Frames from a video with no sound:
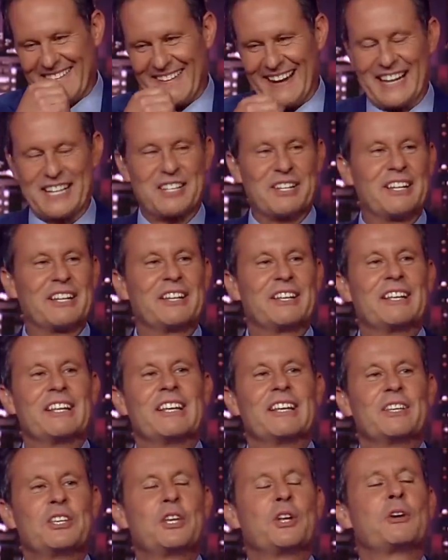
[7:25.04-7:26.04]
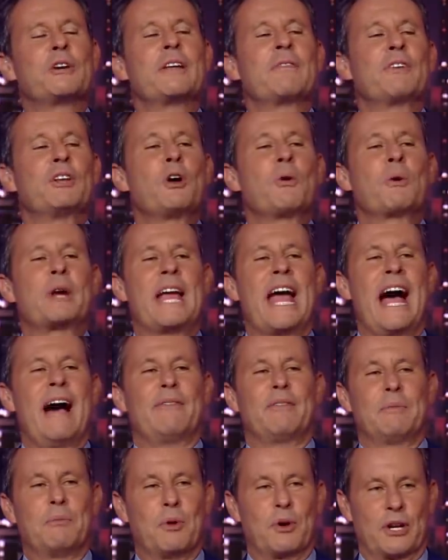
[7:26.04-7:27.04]
Leo, okay, so... You don't even know we
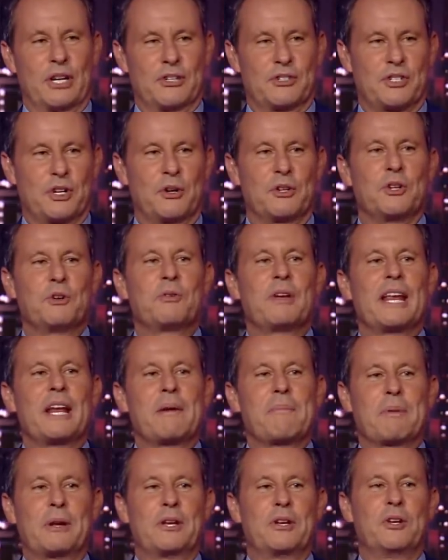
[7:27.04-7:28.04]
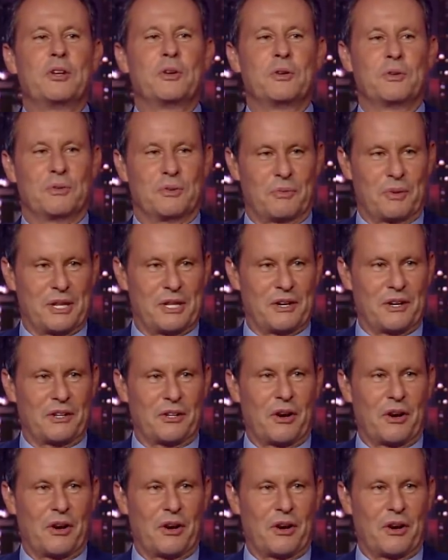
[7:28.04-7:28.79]
have a morning show. You get up at noon with your